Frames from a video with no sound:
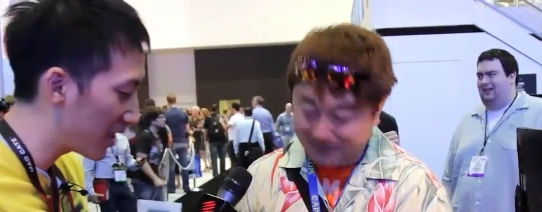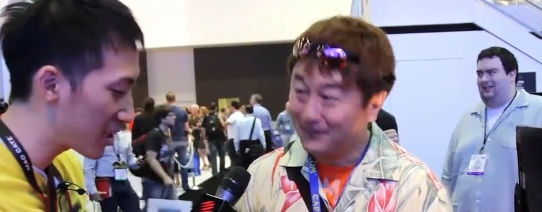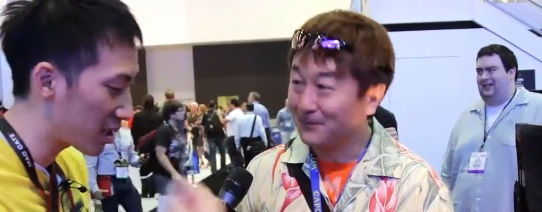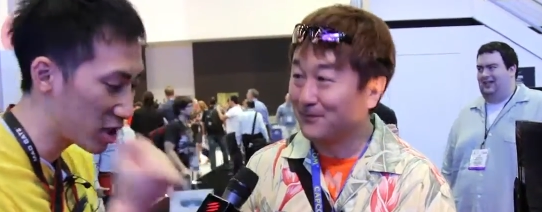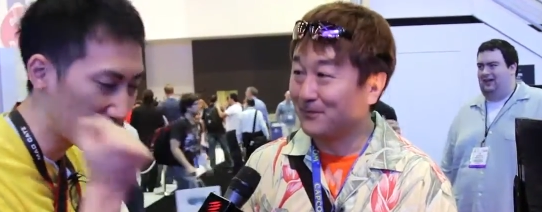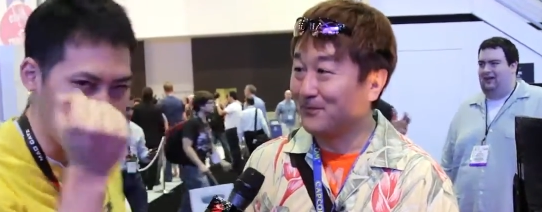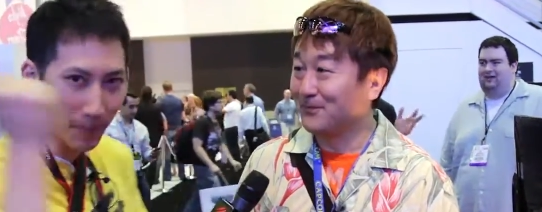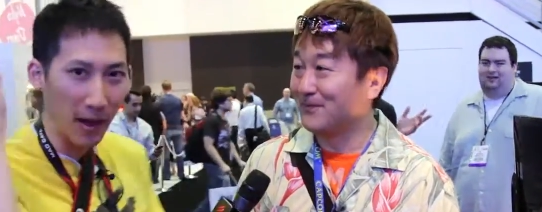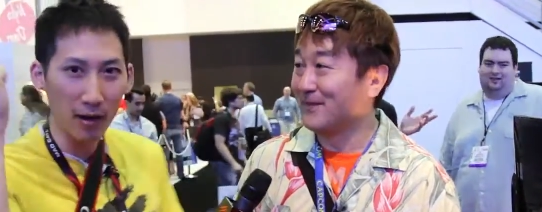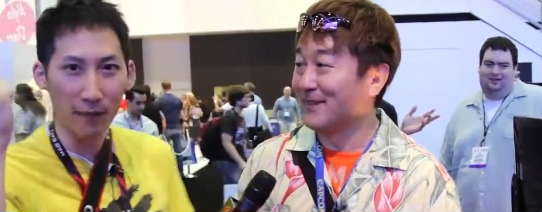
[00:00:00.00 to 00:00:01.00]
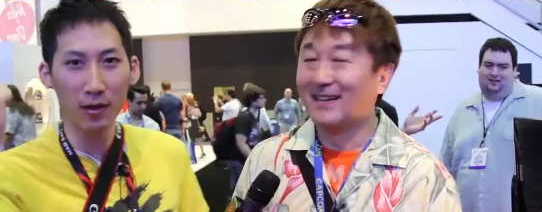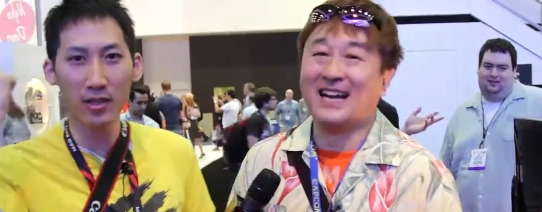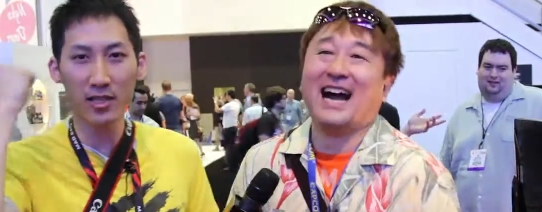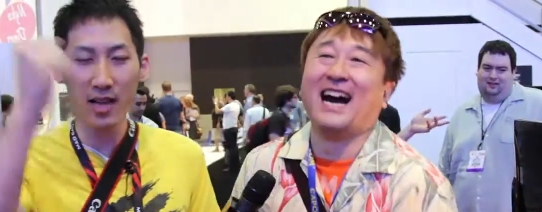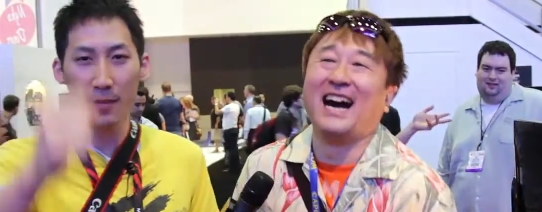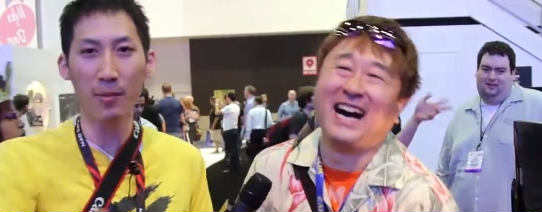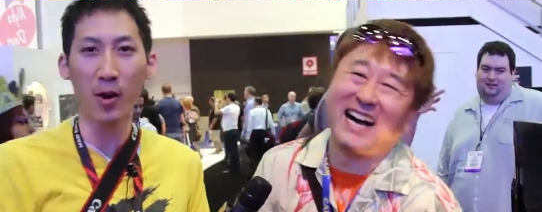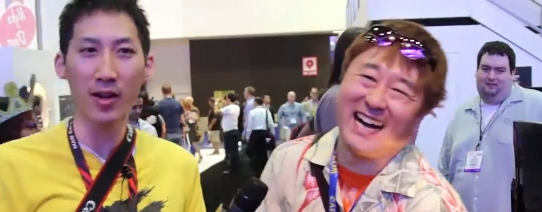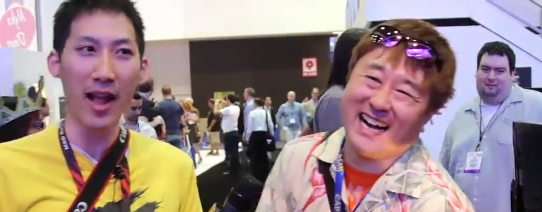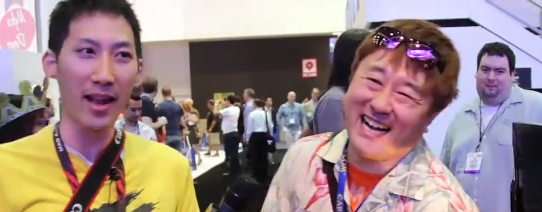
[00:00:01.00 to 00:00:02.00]
Speaker 1: he's the super powerful. He just got
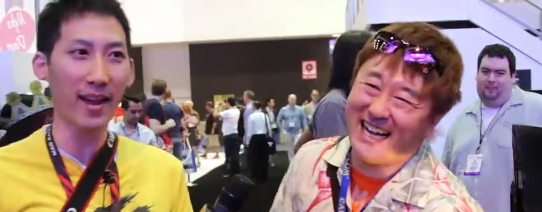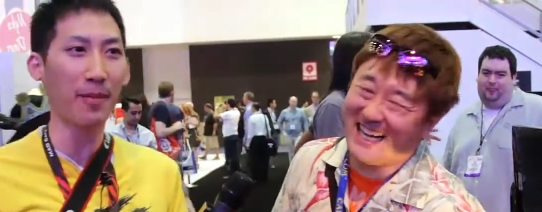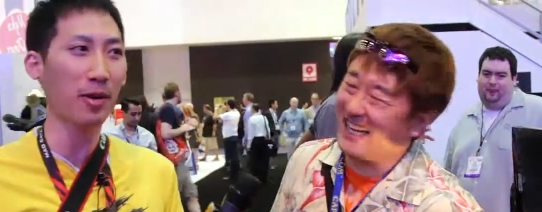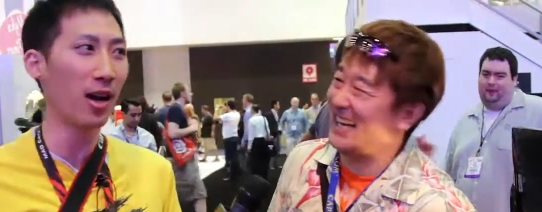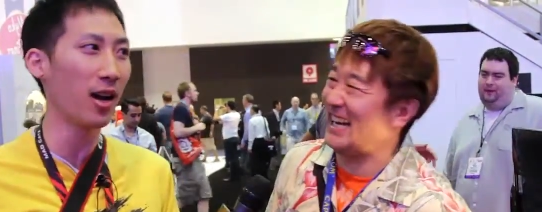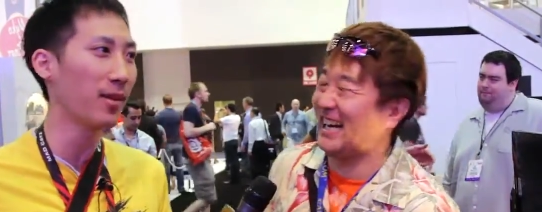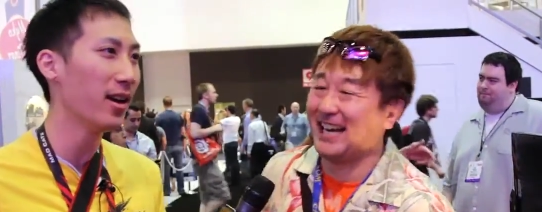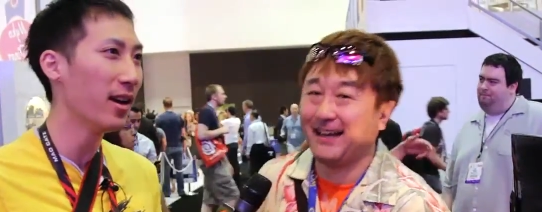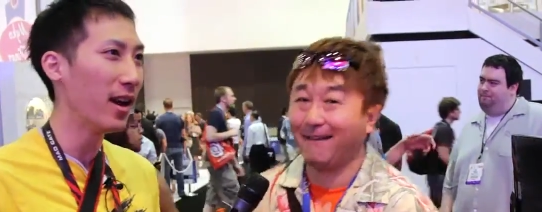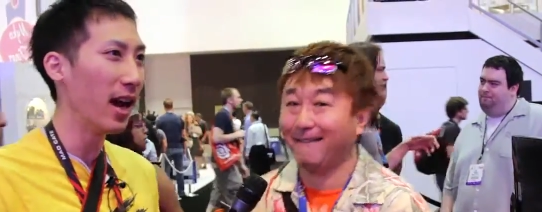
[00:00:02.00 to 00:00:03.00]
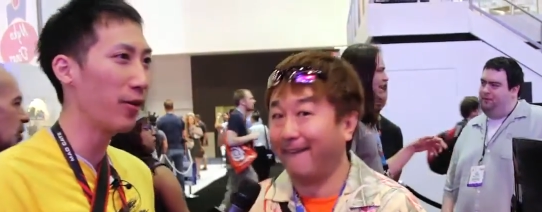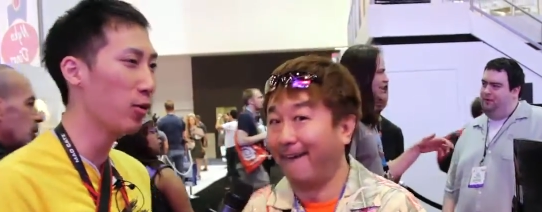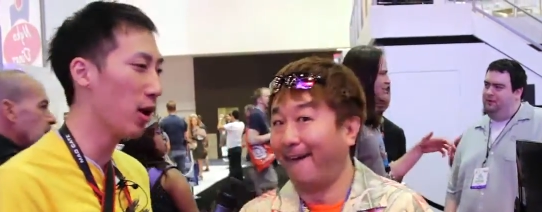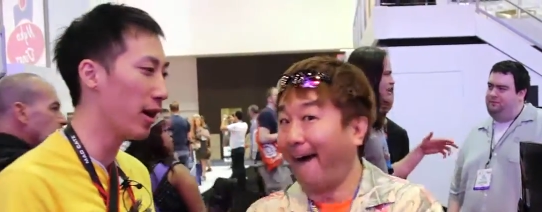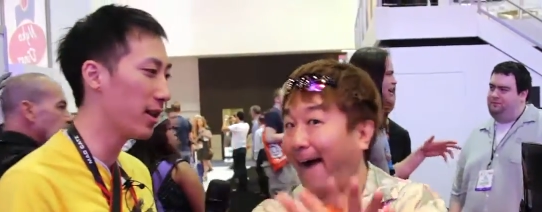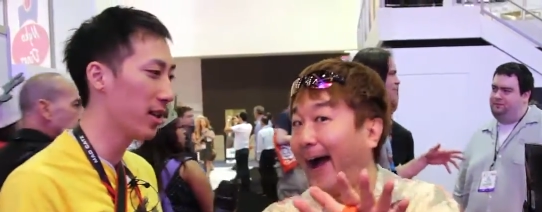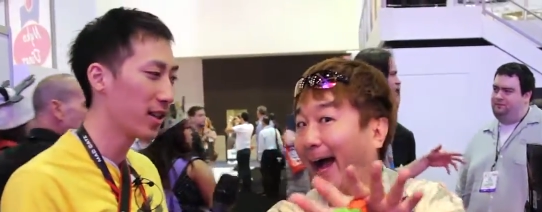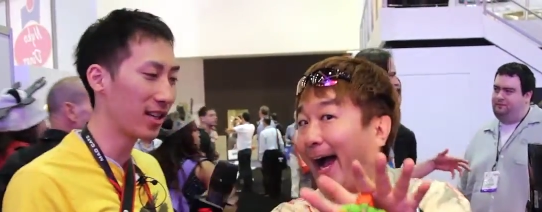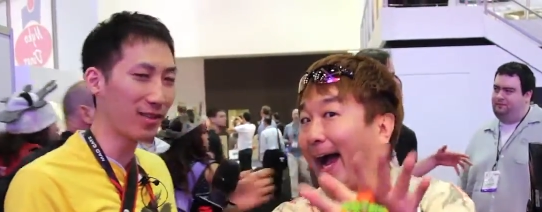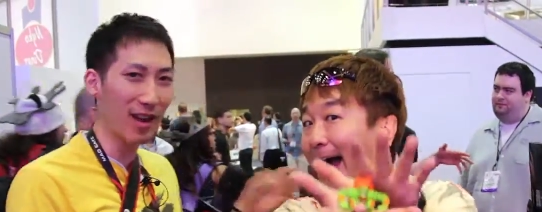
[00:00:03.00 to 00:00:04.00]
promoted at Capcom. Everyone,
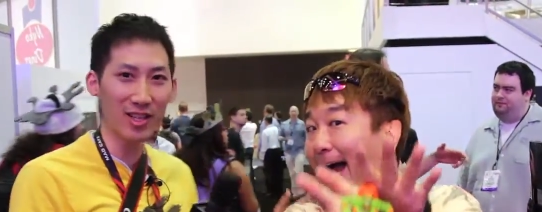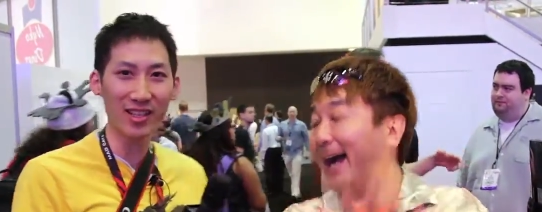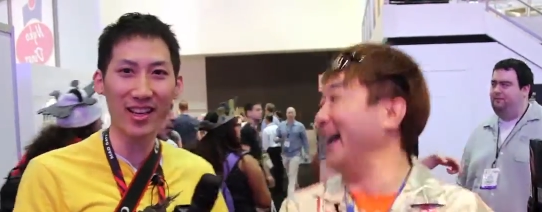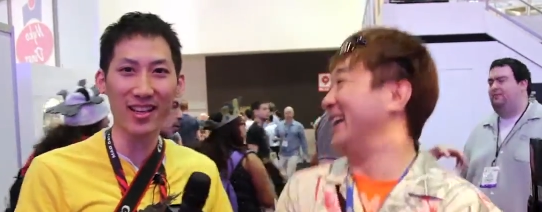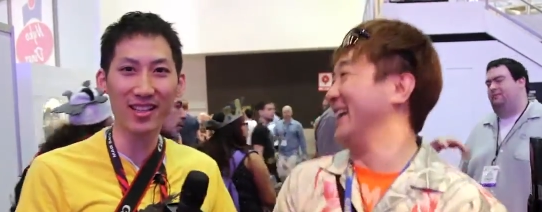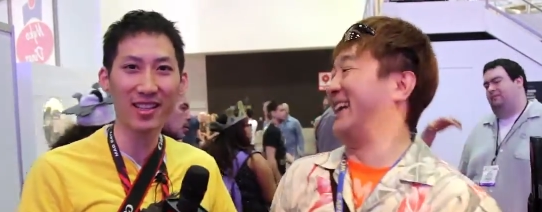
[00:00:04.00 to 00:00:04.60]
congratulate